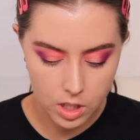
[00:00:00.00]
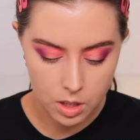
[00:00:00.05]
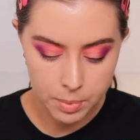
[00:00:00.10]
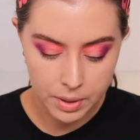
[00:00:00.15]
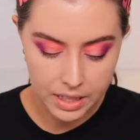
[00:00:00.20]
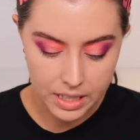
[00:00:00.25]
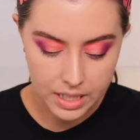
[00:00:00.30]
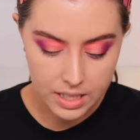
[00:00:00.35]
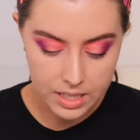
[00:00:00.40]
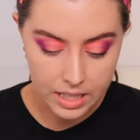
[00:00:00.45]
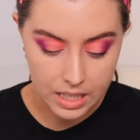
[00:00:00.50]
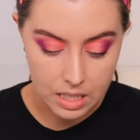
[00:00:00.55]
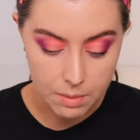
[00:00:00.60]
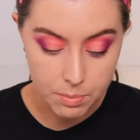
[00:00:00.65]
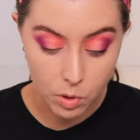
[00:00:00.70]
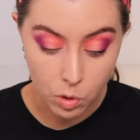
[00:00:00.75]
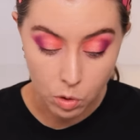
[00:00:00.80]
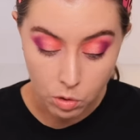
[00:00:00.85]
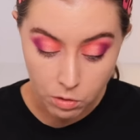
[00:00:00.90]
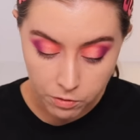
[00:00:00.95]
The police
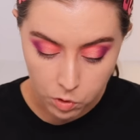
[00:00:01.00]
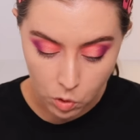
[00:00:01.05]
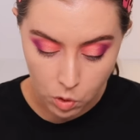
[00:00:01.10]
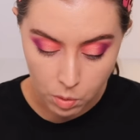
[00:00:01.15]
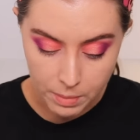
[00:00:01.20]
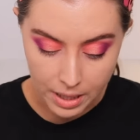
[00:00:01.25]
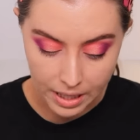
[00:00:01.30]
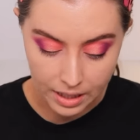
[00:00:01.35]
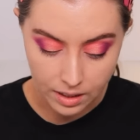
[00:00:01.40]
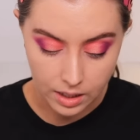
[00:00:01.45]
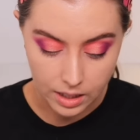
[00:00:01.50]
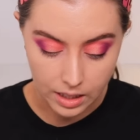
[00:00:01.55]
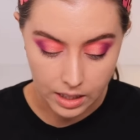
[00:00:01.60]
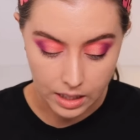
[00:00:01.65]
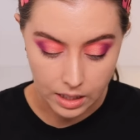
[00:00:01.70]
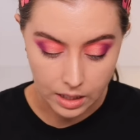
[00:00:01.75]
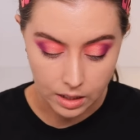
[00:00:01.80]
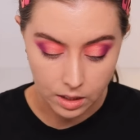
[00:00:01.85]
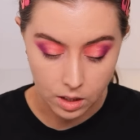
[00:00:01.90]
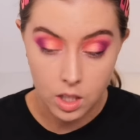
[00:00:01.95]
keep all four men
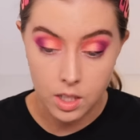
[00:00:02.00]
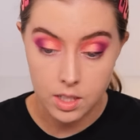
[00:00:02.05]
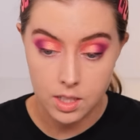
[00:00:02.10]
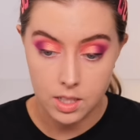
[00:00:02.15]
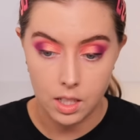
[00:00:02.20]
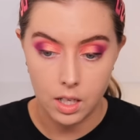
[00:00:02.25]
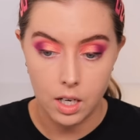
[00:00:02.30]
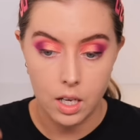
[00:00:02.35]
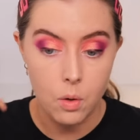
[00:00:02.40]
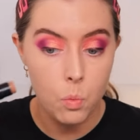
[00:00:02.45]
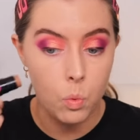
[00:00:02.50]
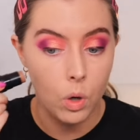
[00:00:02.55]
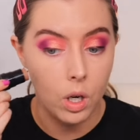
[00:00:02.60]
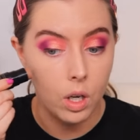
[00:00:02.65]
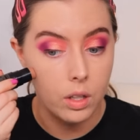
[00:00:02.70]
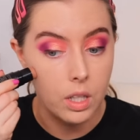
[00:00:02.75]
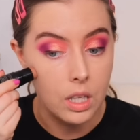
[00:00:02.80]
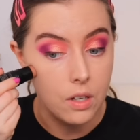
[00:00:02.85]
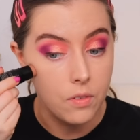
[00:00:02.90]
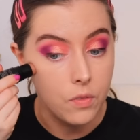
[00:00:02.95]
in custody
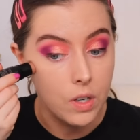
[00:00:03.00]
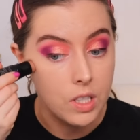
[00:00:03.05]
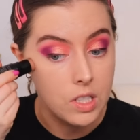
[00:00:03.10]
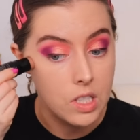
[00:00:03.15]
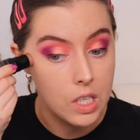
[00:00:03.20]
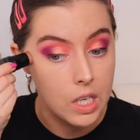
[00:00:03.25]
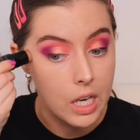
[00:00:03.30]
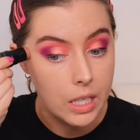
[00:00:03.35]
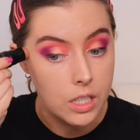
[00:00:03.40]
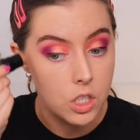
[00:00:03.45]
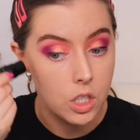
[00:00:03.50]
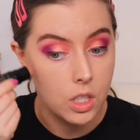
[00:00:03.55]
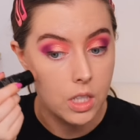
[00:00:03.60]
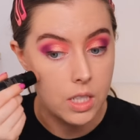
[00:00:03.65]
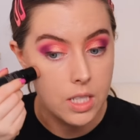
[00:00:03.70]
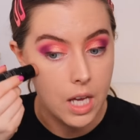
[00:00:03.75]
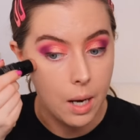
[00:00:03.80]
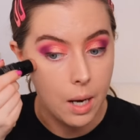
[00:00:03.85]
while the investigation is